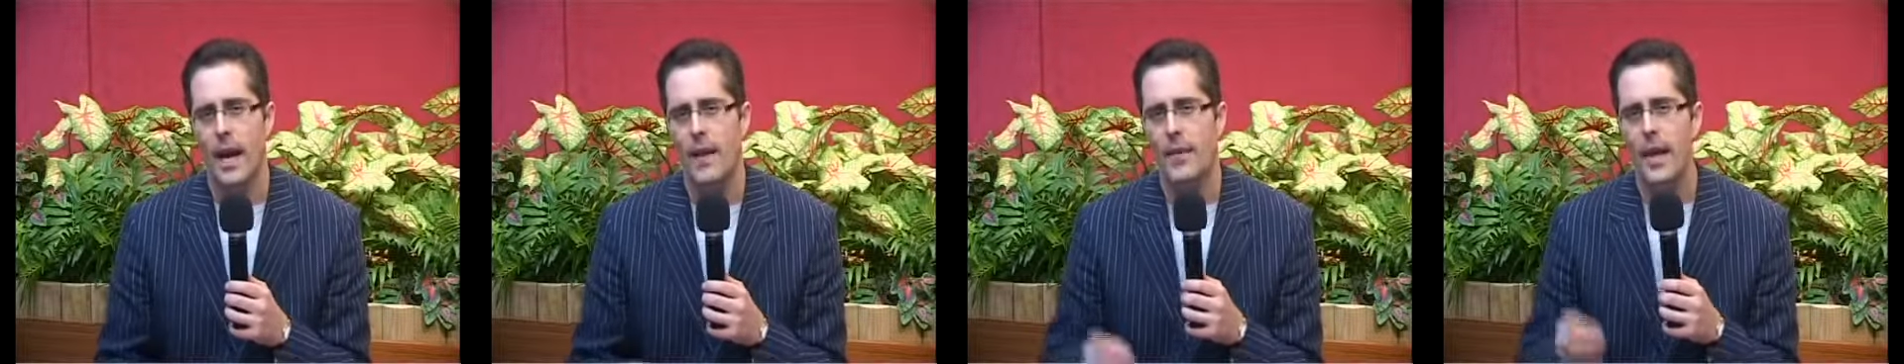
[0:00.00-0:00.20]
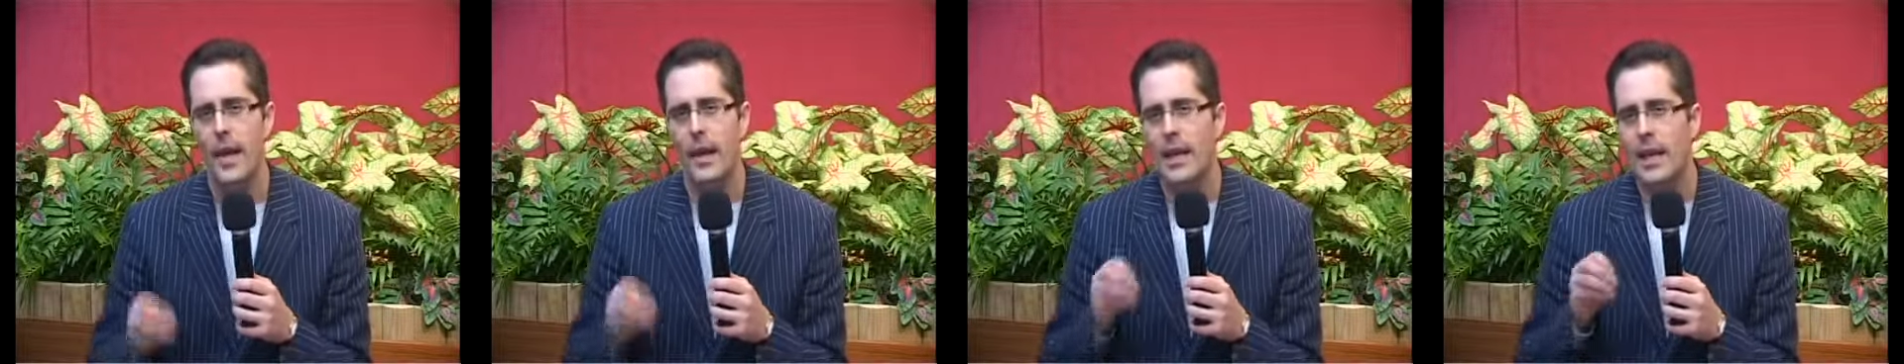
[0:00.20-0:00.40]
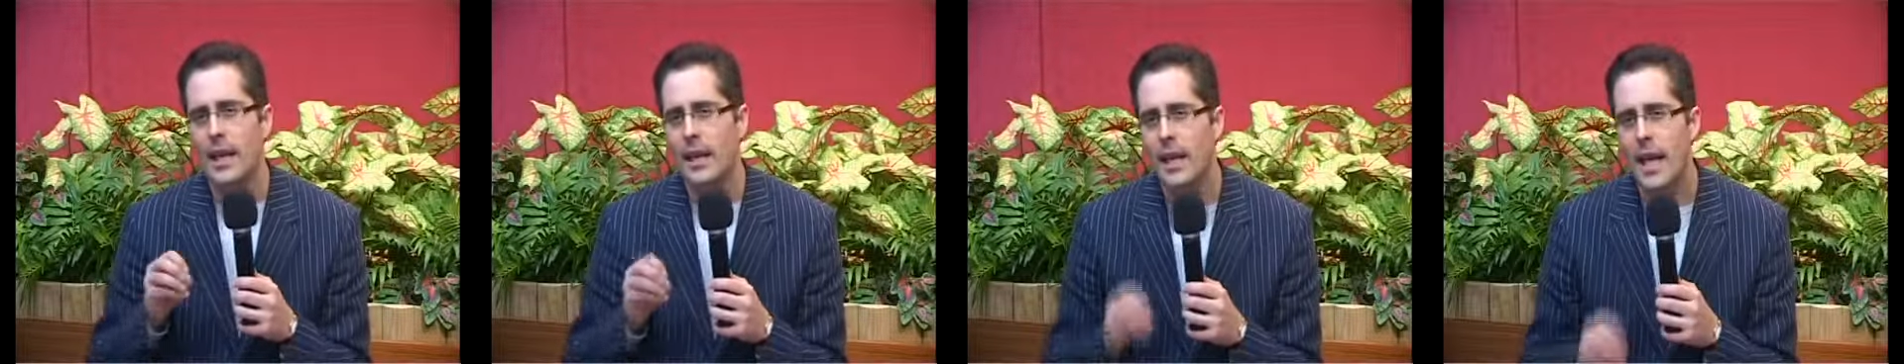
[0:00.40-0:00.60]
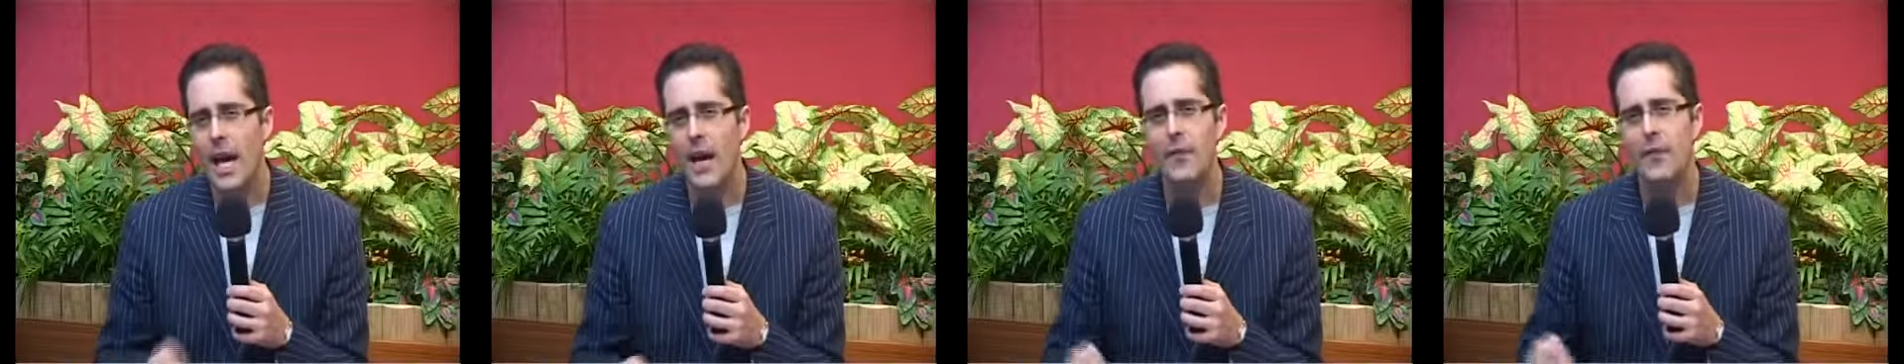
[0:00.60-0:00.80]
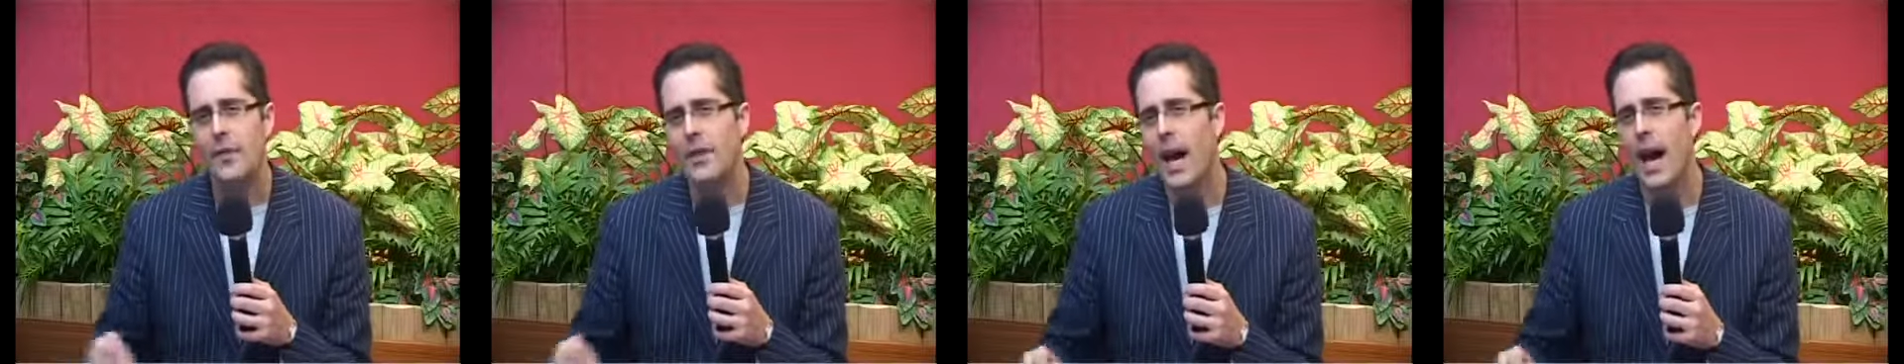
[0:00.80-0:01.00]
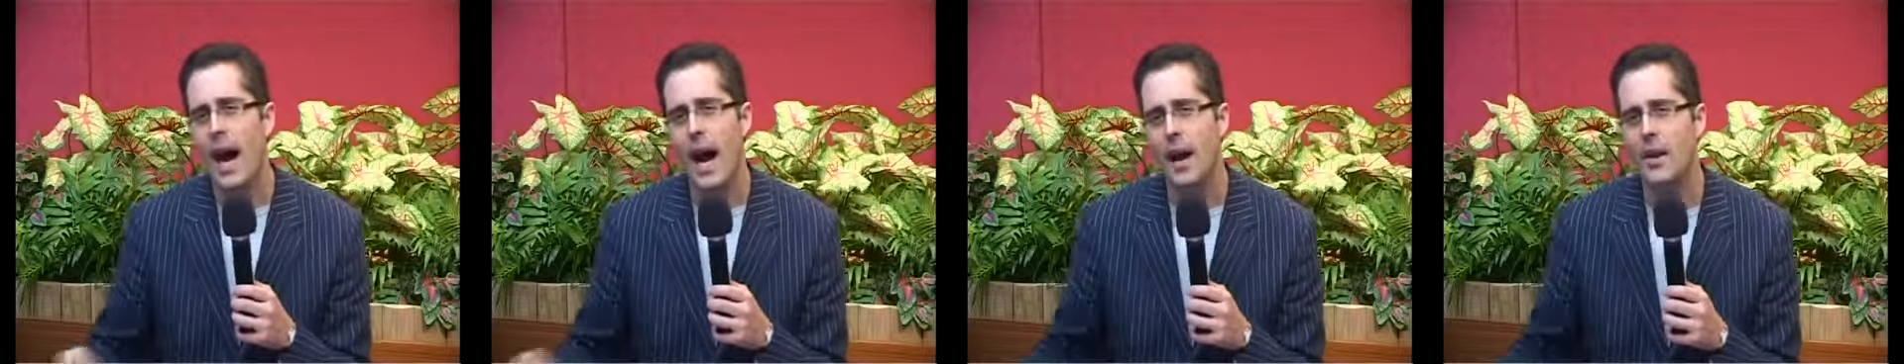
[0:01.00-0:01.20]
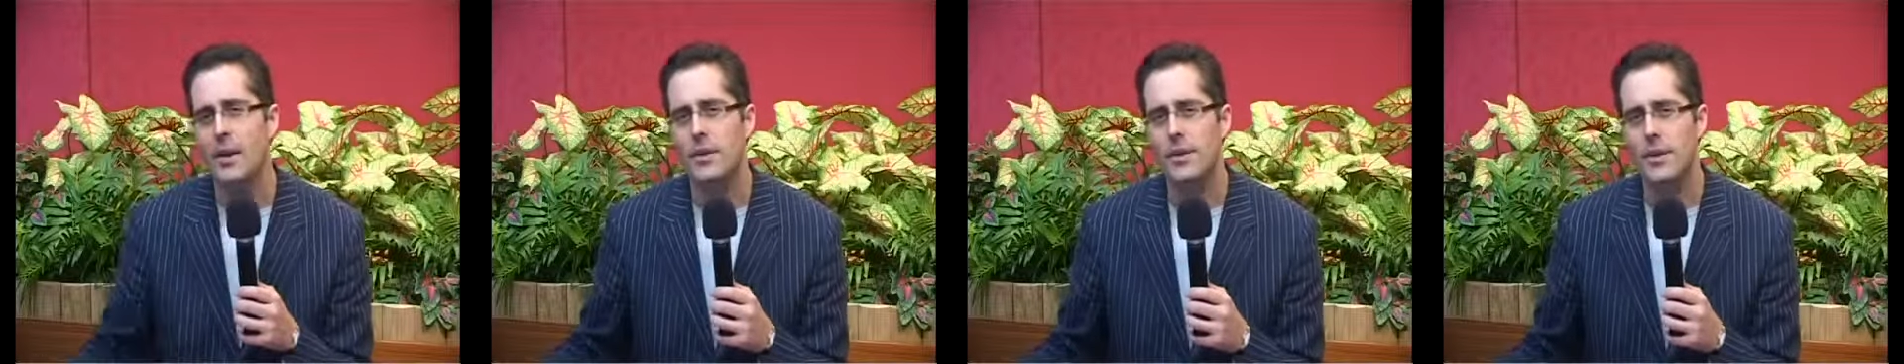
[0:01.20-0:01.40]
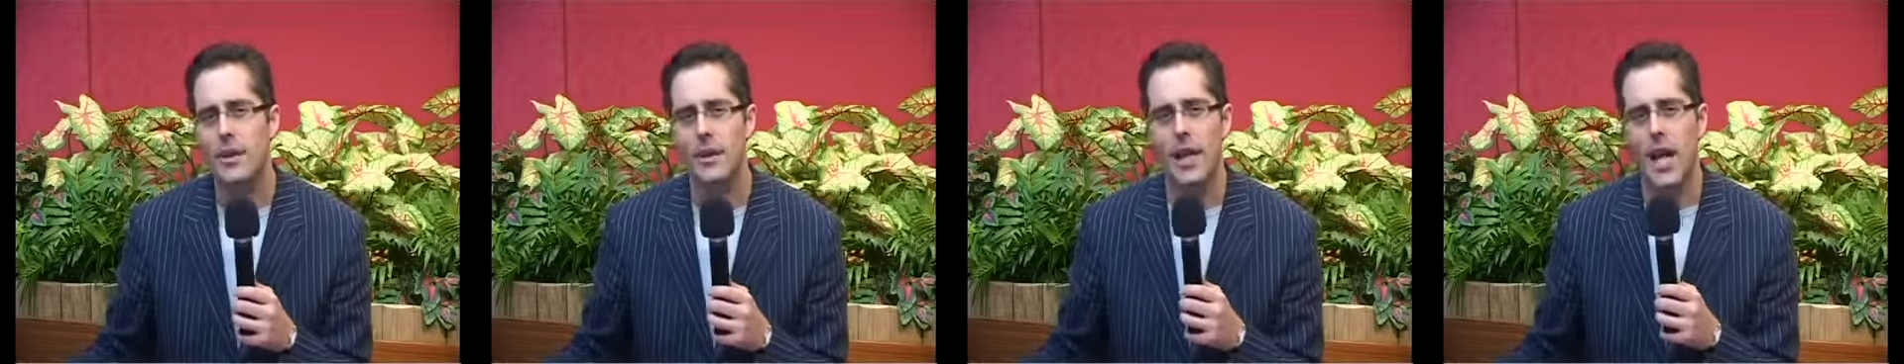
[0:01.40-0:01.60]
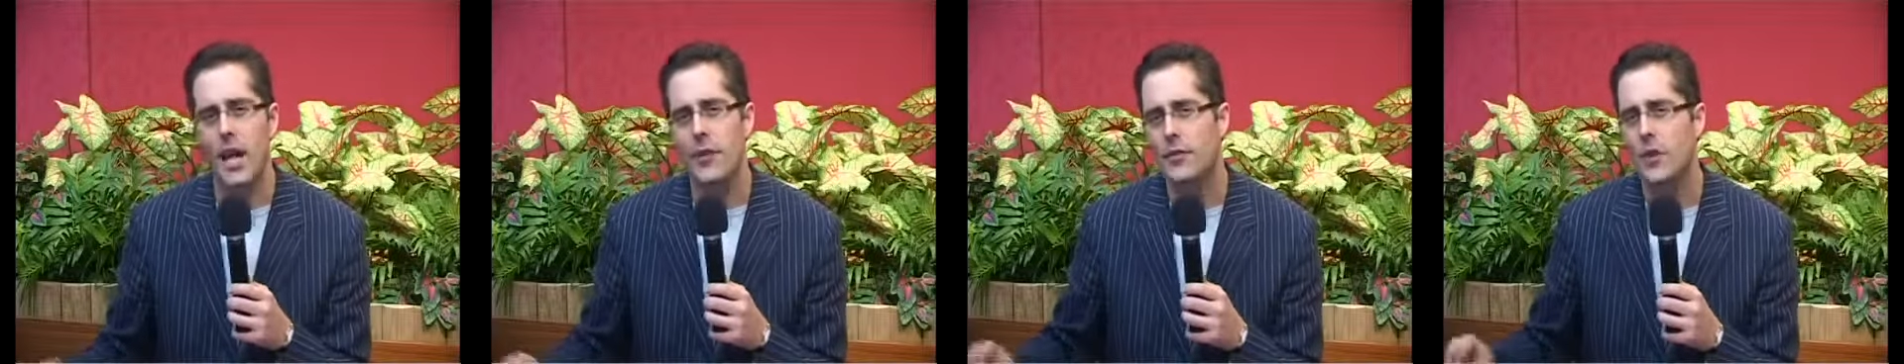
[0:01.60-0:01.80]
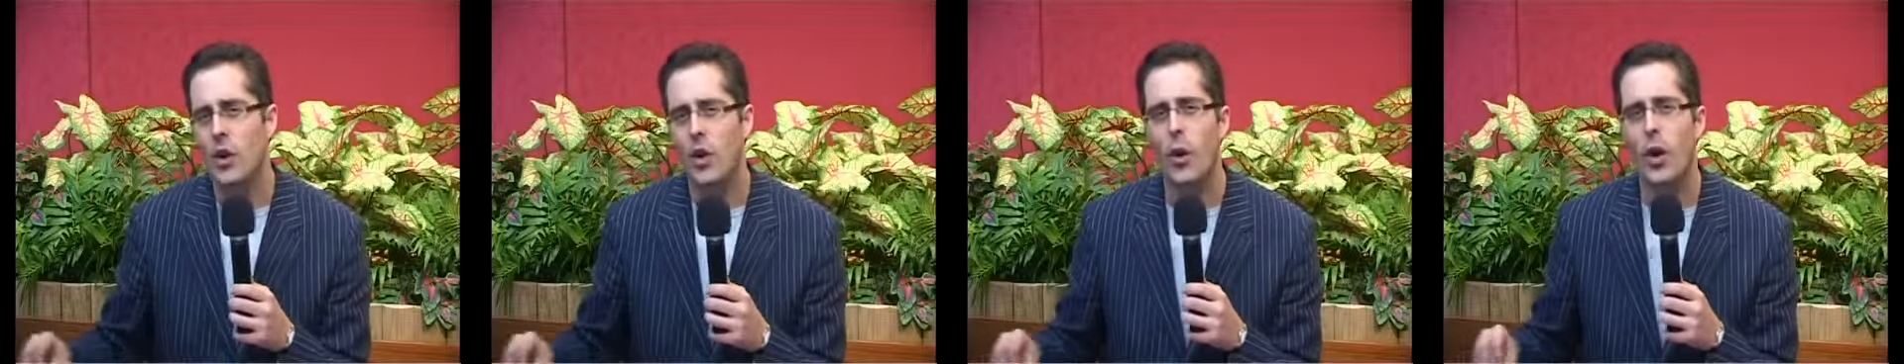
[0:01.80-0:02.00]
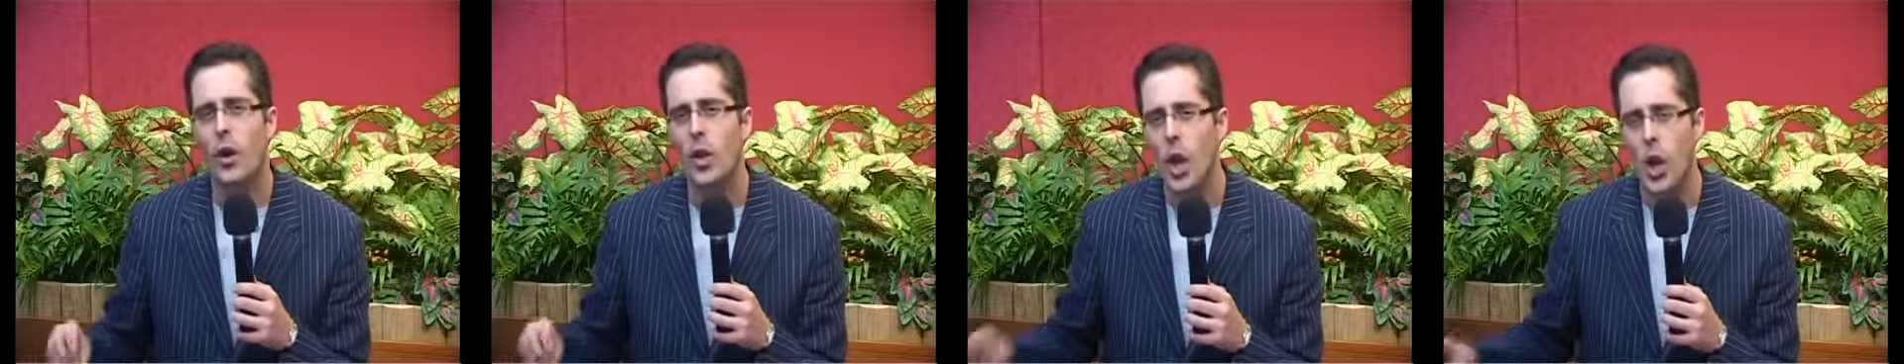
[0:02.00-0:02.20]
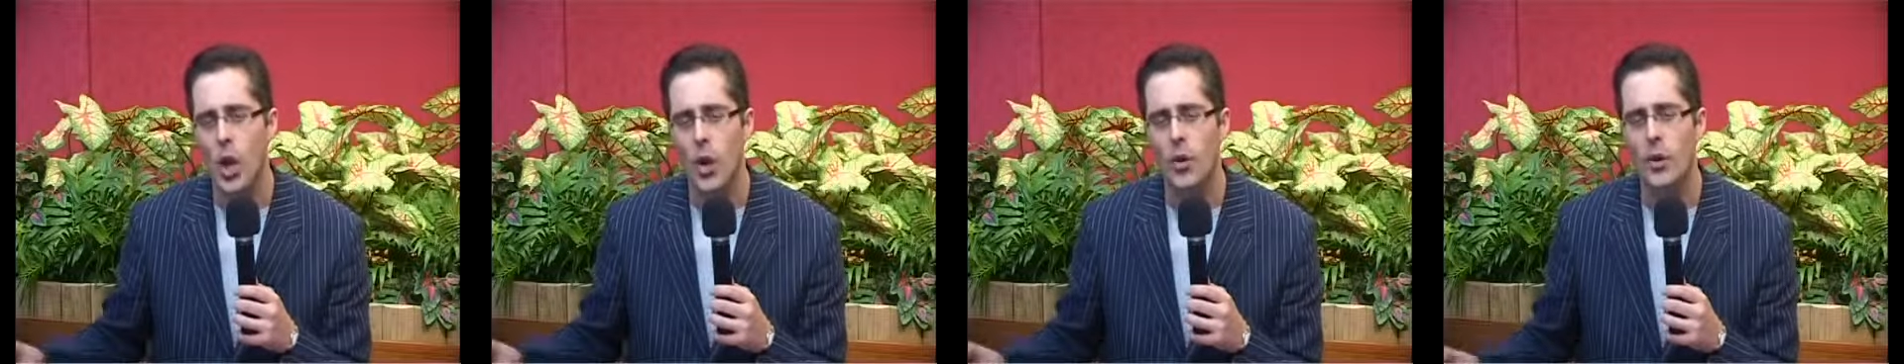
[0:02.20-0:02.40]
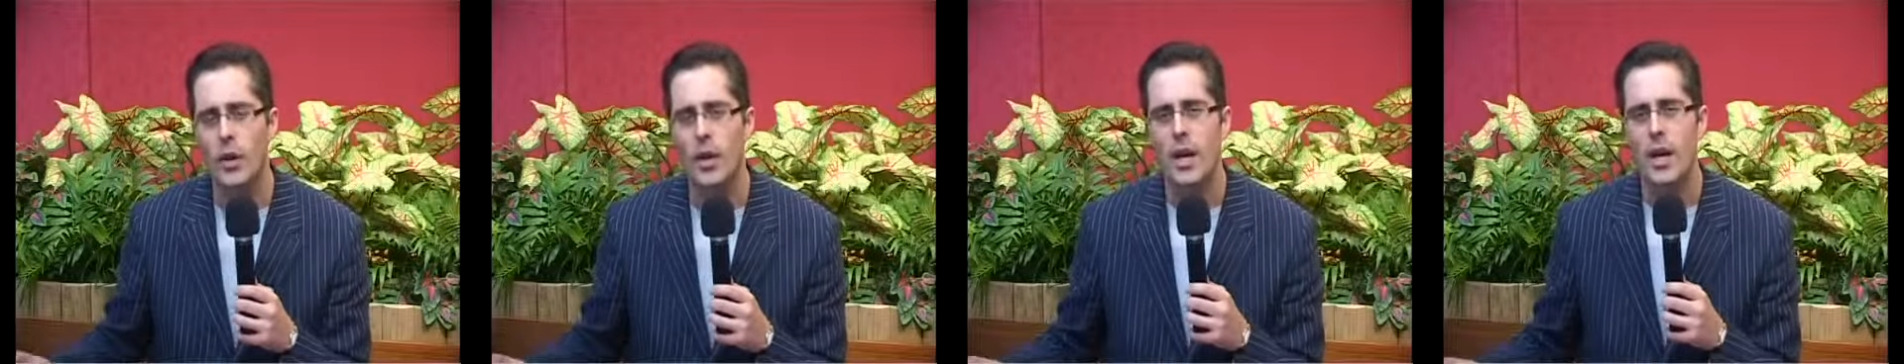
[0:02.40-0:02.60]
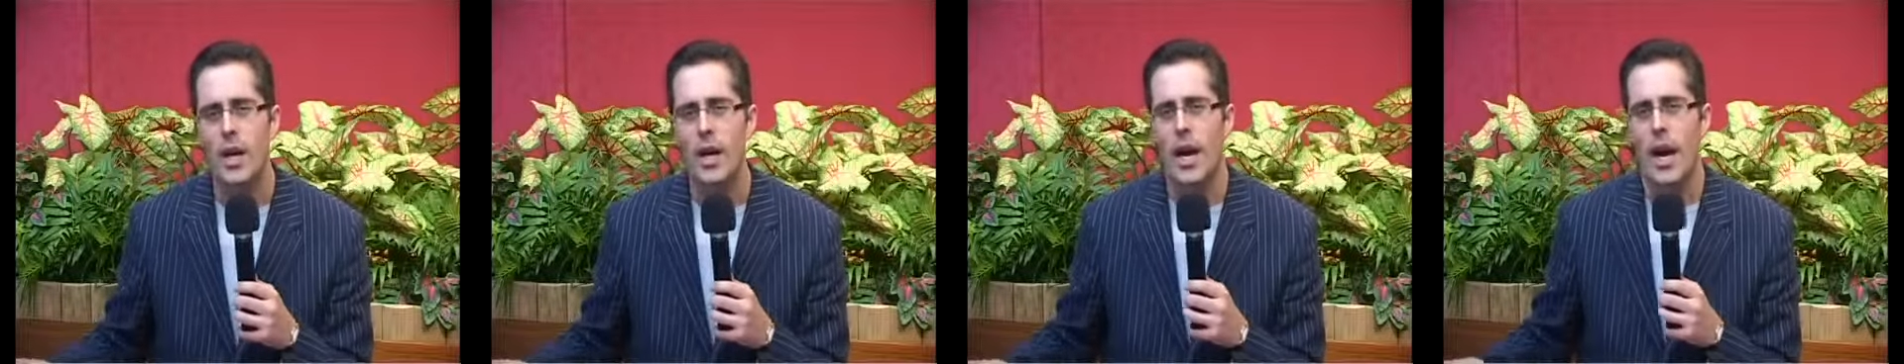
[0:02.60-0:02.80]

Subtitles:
And then he left the house and left her alone.